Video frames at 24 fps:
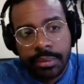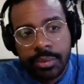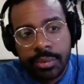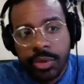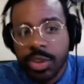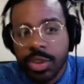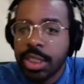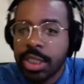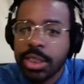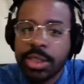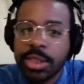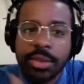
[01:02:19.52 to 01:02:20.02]

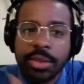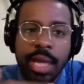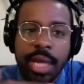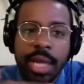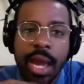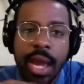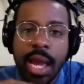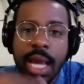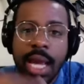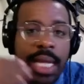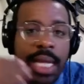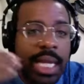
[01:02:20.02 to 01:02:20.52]
just so
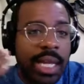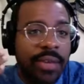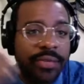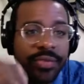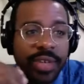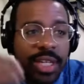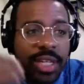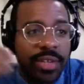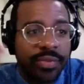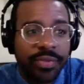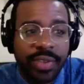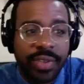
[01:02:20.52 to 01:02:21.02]
that and if
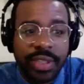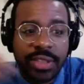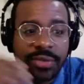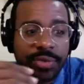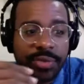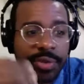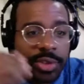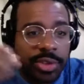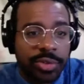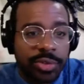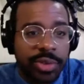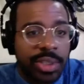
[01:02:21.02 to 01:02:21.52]
if it's
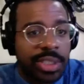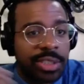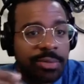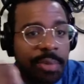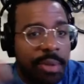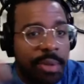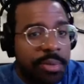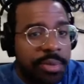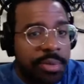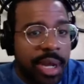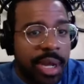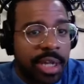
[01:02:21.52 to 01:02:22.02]
for strings
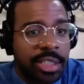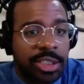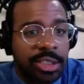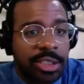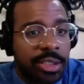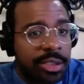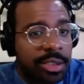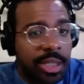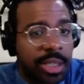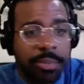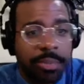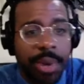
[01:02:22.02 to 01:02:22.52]
maybe y'all
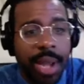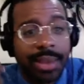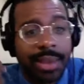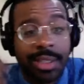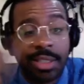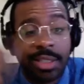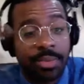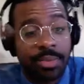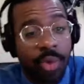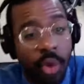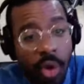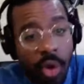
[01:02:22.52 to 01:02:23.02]
can
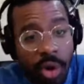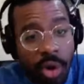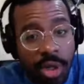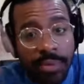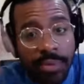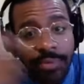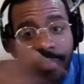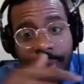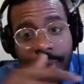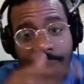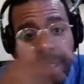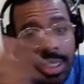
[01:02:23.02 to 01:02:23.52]
practice more
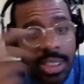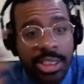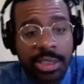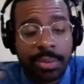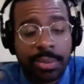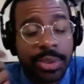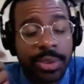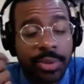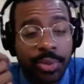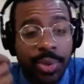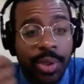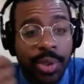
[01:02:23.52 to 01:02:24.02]
wind
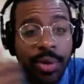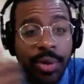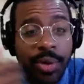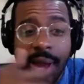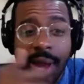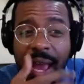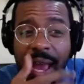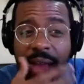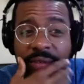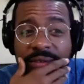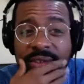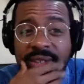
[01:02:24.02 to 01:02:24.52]
instruments we don't
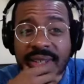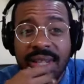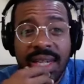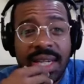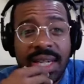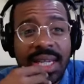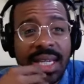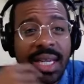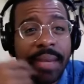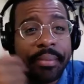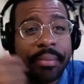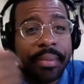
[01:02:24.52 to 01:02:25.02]
have this
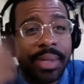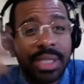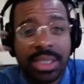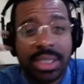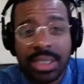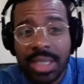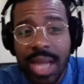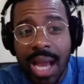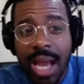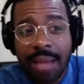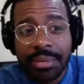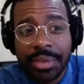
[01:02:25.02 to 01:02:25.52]
much
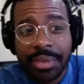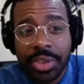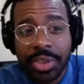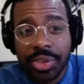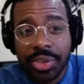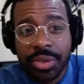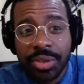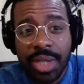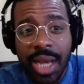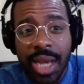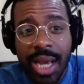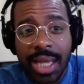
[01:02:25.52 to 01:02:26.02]
chops as
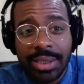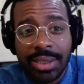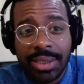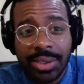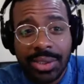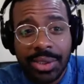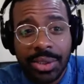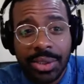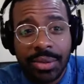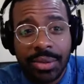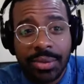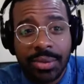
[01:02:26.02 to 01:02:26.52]
you guys
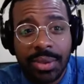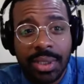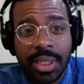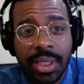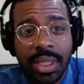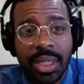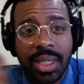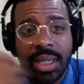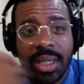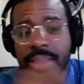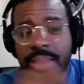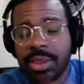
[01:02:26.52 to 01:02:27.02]
do.
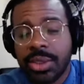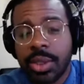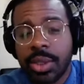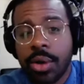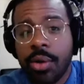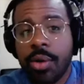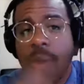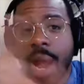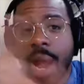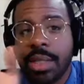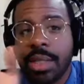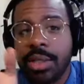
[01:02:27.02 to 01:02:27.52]

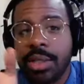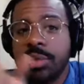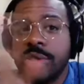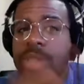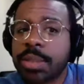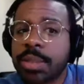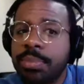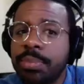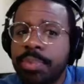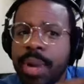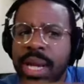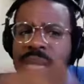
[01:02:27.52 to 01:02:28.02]
So I
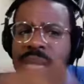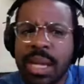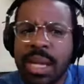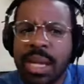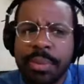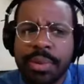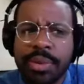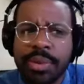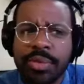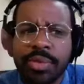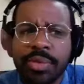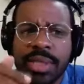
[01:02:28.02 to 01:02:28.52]
usually break it
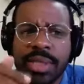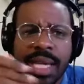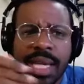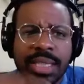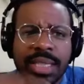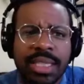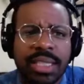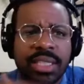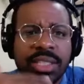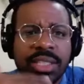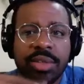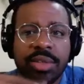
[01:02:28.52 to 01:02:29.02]
up in three
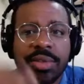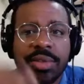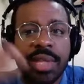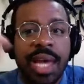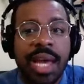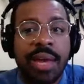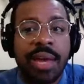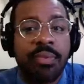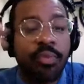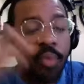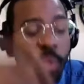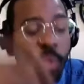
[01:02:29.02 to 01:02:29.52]
sections so
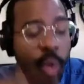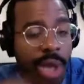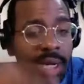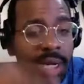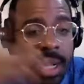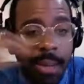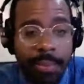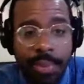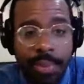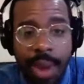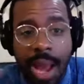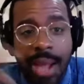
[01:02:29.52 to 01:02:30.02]
that one,
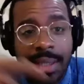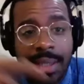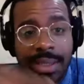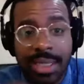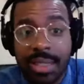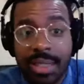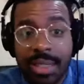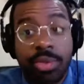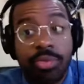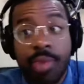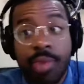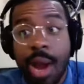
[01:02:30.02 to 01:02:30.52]
I'm
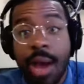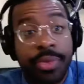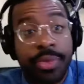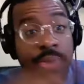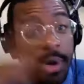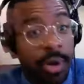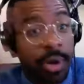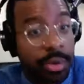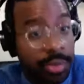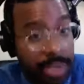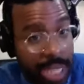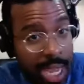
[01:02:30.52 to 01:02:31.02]
practicing throughout
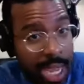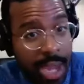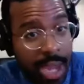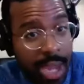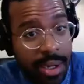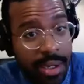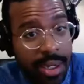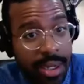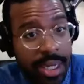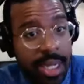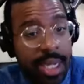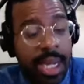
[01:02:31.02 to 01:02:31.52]
the whole
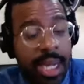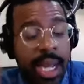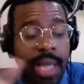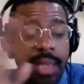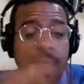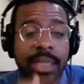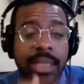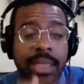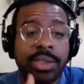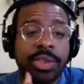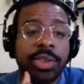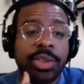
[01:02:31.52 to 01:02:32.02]
day. And
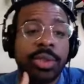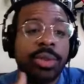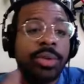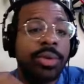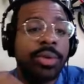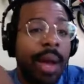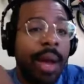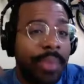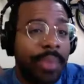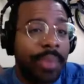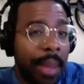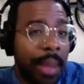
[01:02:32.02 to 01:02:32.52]
then
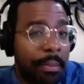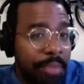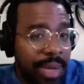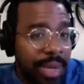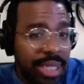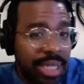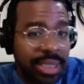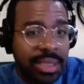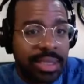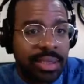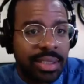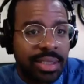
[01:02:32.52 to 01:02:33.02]
two, I'm not
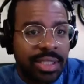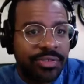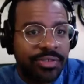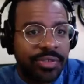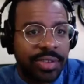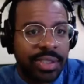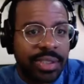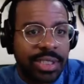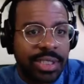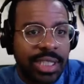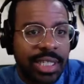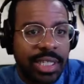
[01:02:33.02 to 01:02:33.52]
mentally
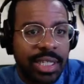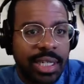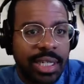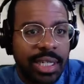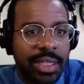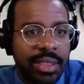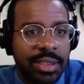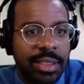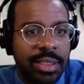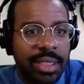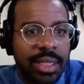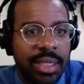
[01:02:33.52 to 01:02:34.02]

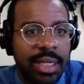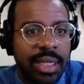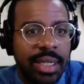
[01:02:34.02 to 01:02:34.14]
fatigued